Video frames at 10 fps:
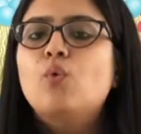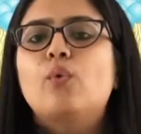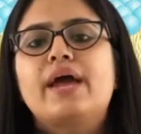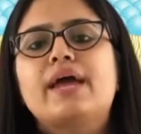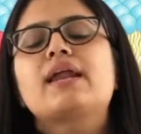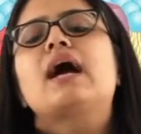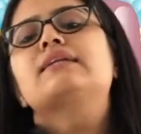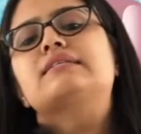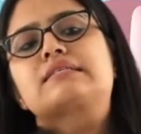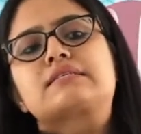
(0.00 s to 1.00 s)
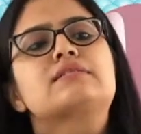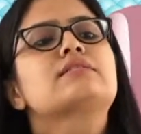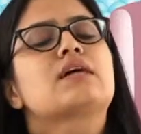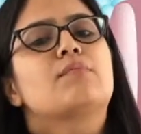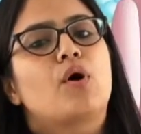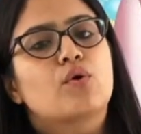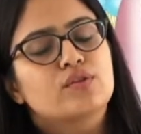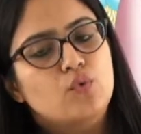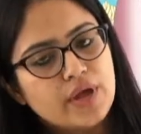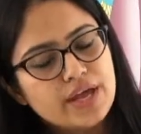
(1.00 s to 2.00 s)
where I discussed about
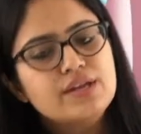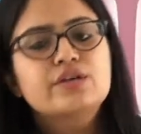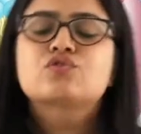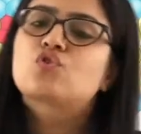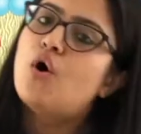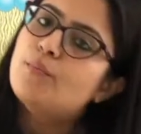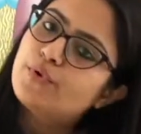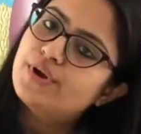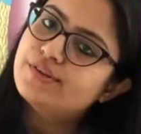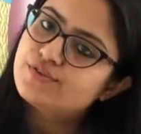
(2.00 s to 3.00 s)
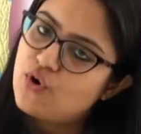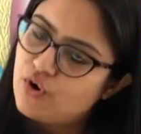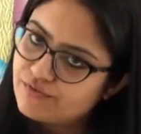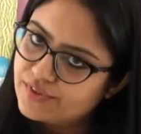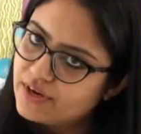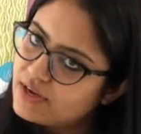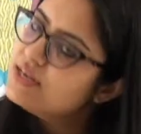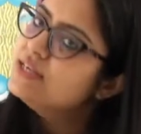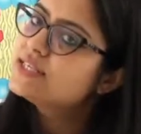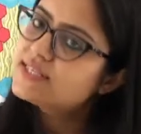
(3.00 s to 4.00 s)
the various components of the
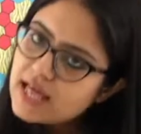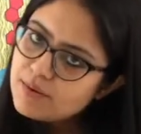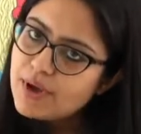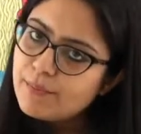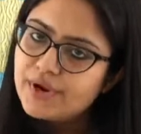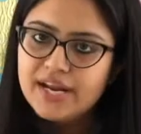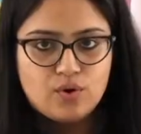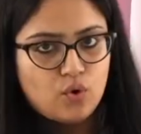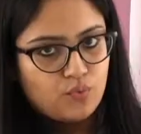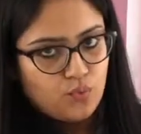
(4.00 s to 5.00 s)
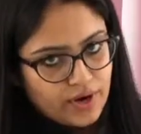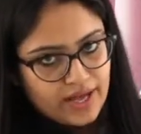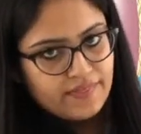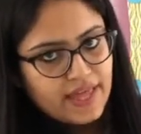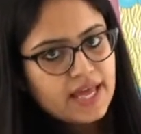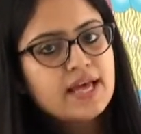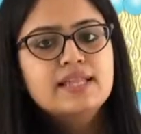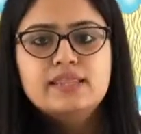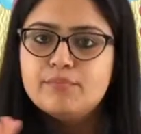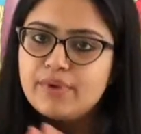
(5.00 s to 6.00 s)
cell membrane. On what are they?
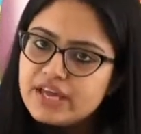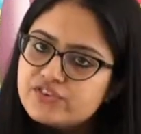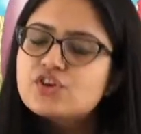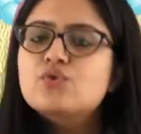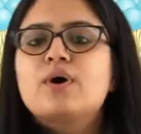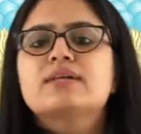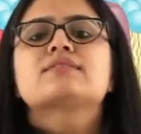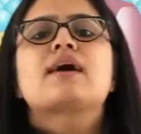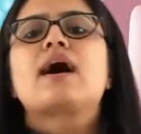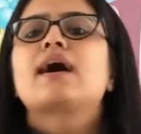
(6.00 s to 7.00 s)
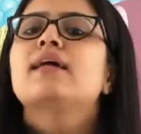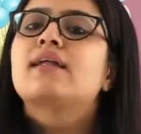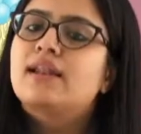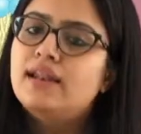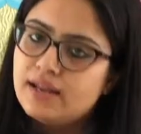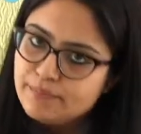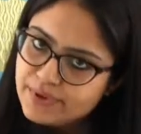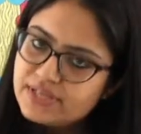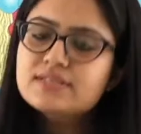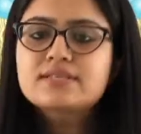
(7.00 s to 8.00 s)
The major ones are
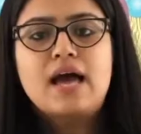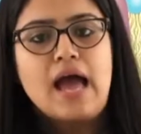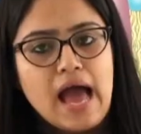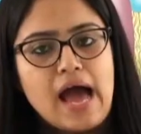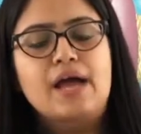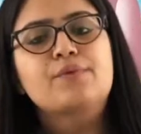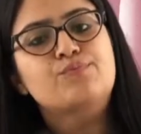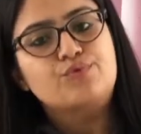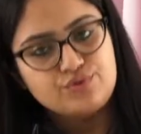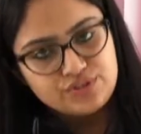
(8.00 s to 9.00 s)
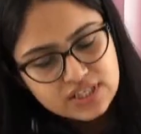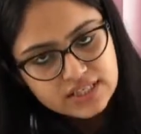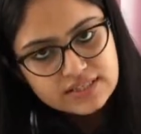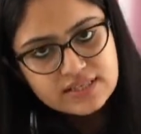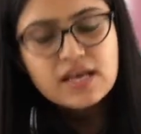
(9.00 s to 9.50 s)
lipids and proteins,